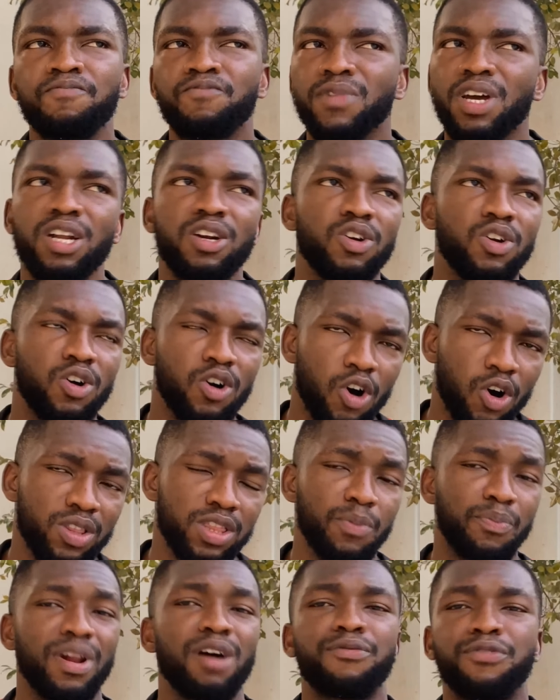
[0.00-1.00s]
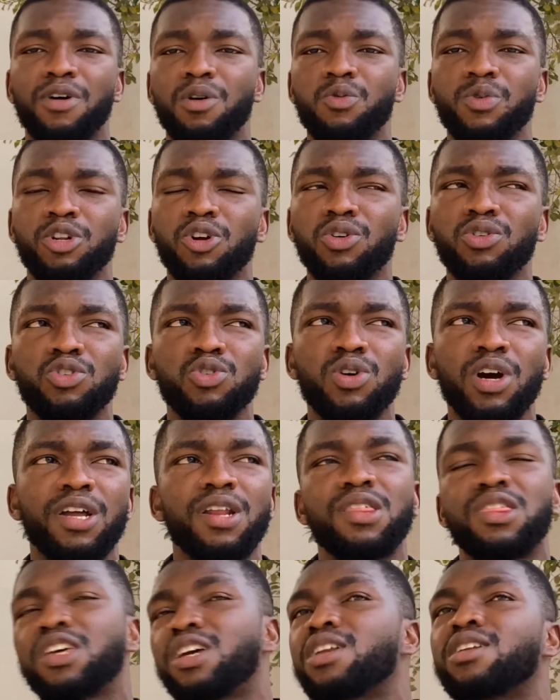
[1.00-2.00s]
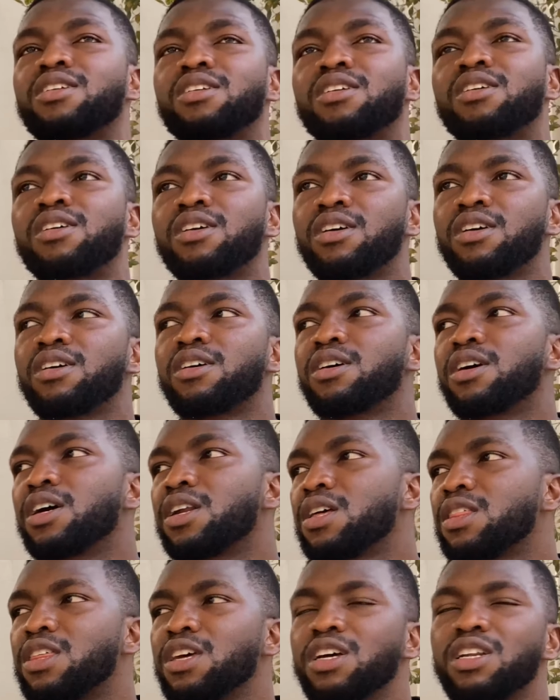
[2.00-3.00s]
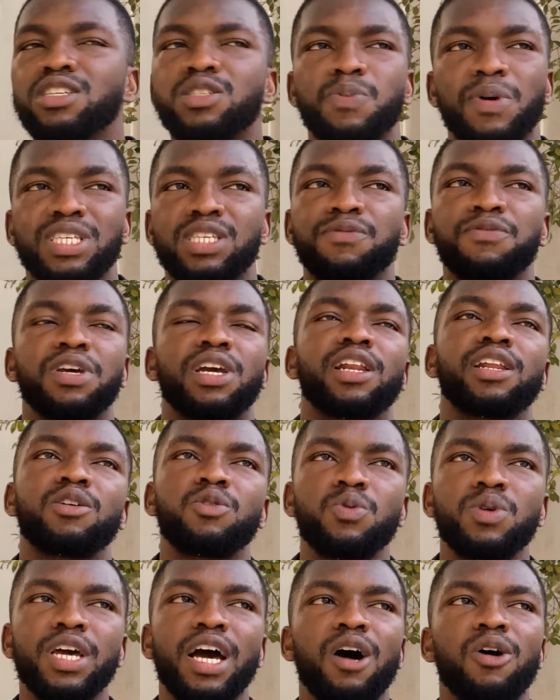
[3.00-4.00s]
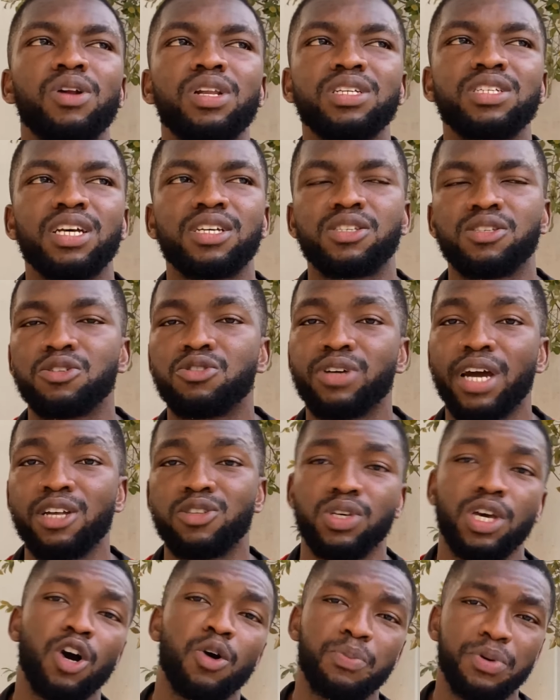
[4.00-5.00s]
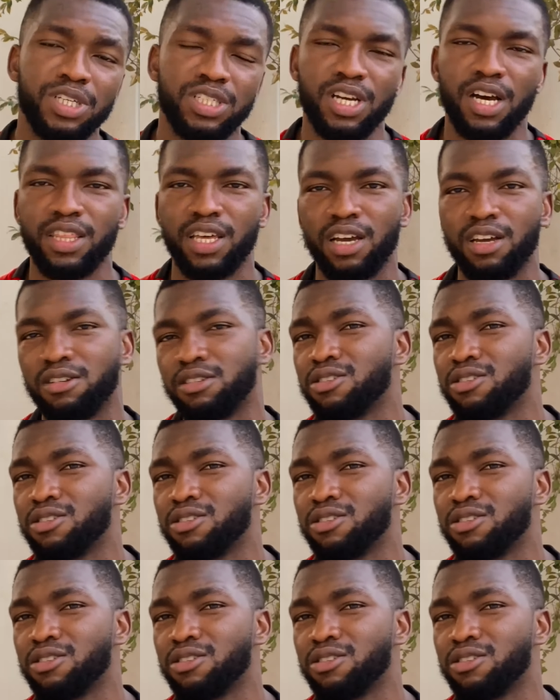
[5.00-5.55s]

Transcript: And on the platform, we don't do anything specifically. We are only just trying to help each other.